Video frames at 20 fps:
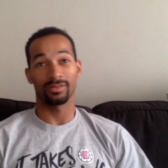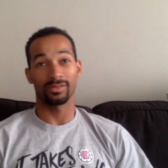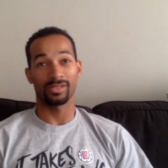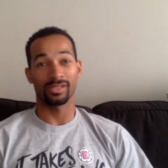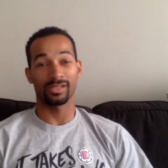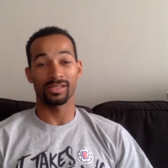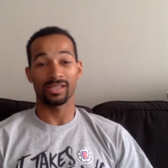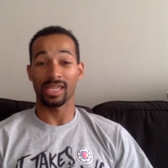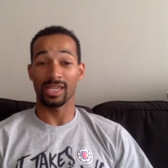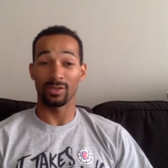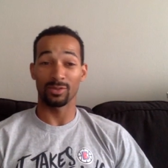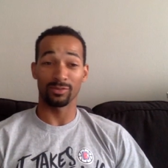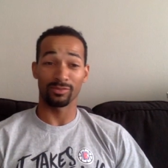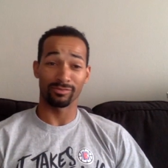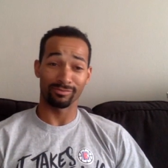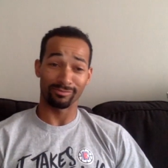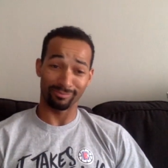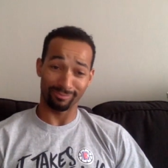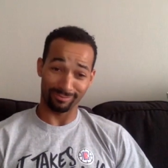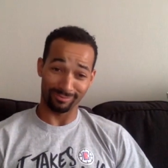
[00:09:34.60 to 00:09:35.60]
She's cute.
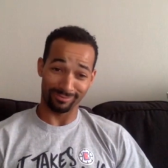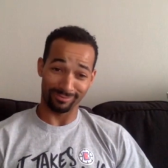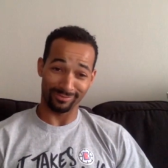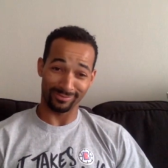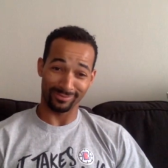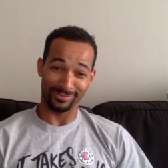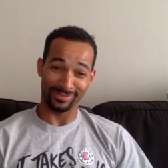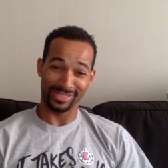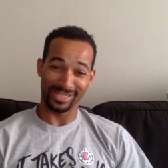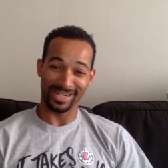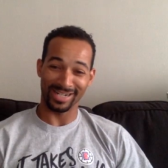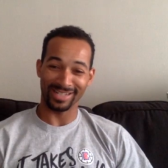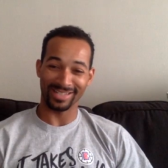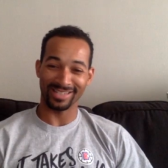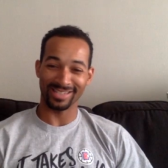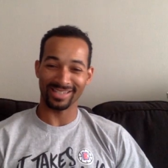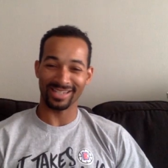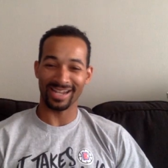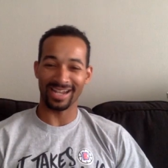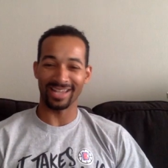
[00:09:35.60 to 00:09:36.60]
Shout out
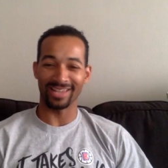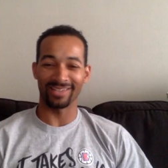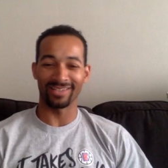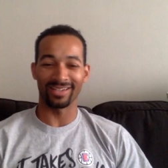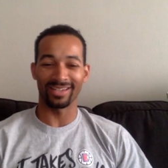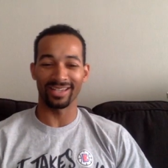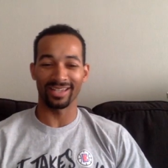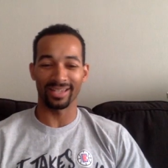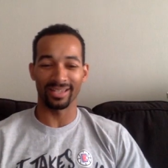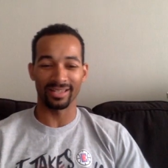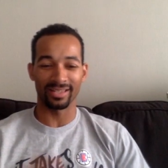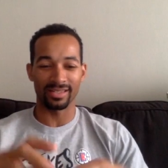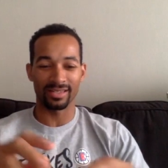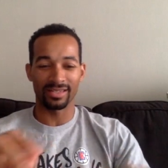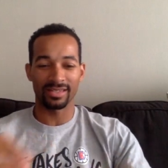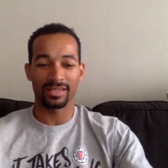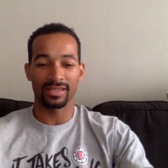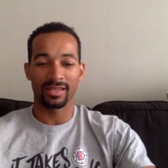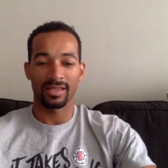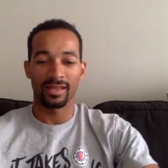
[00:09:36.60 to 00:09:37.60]
to Skylar
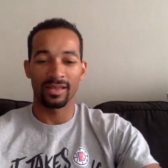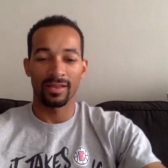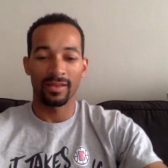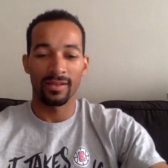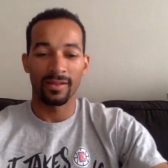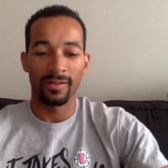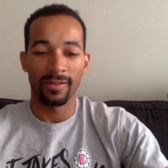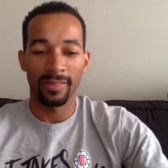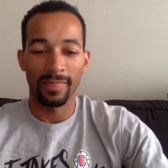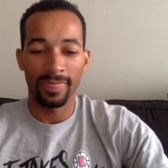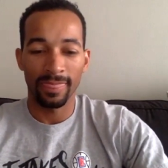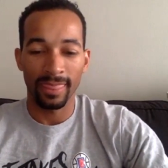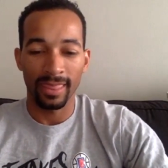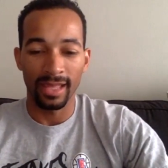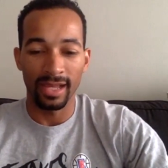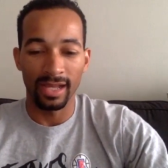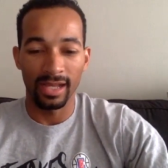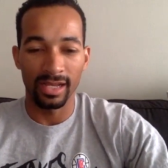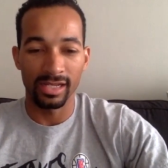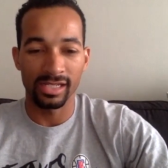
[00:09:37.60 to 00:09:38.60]
Diggins.
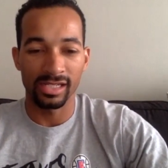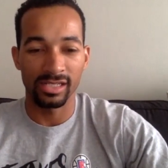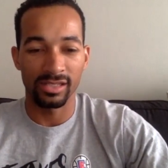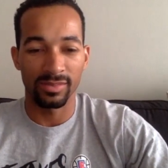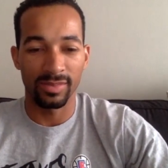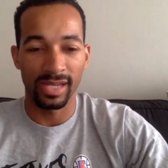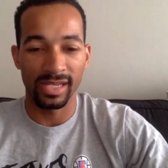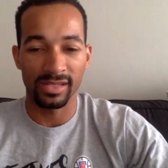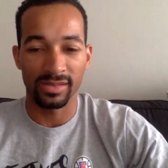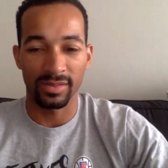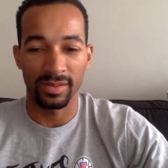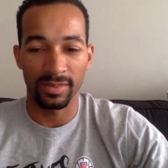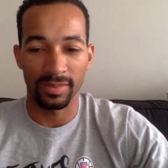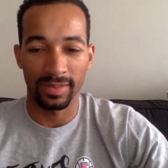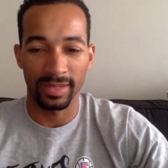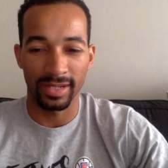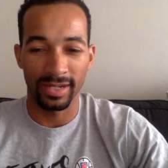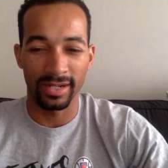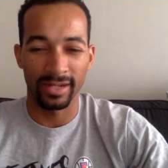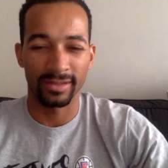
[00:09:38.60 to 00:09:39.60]
Uh, she's a basketball
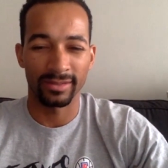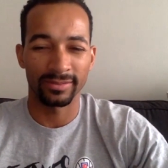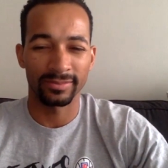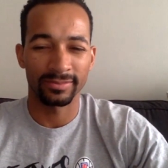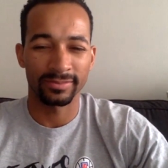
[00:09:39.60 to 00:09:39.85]
player.